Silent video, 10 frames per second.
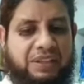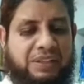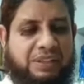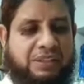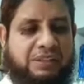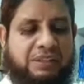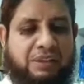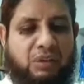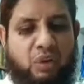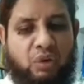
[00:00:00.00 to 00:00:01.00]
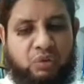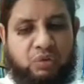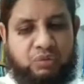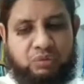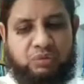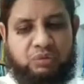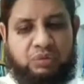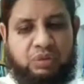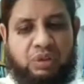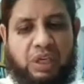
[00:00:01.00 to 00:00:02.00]
is no.
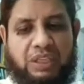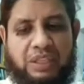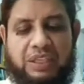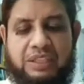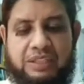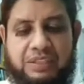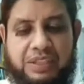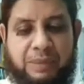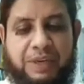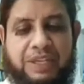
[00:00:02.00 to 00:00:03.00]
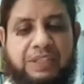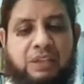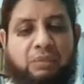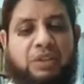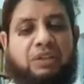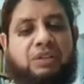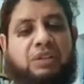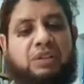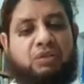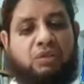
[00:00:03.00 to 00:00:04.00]
Article 17 of the
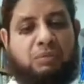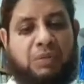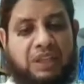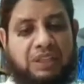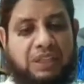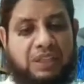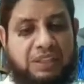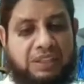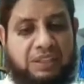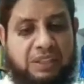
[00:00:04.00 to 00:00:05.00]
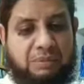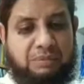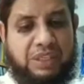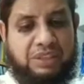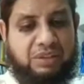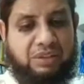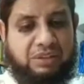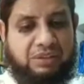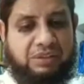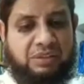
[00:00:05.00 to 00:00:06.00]
Constitution of Bangladesh
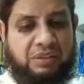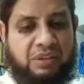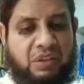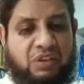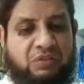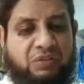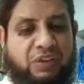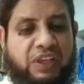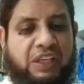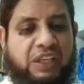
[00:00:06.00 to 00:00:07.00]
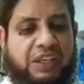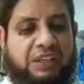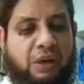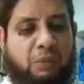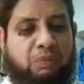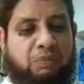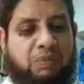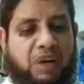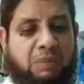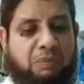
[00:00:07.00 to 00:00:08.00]
mentions free and
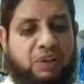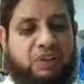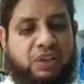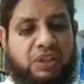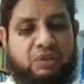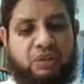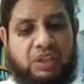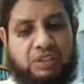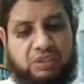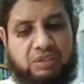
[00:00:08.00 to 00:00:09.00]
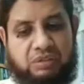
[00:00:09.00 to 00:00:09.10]
compulsory education.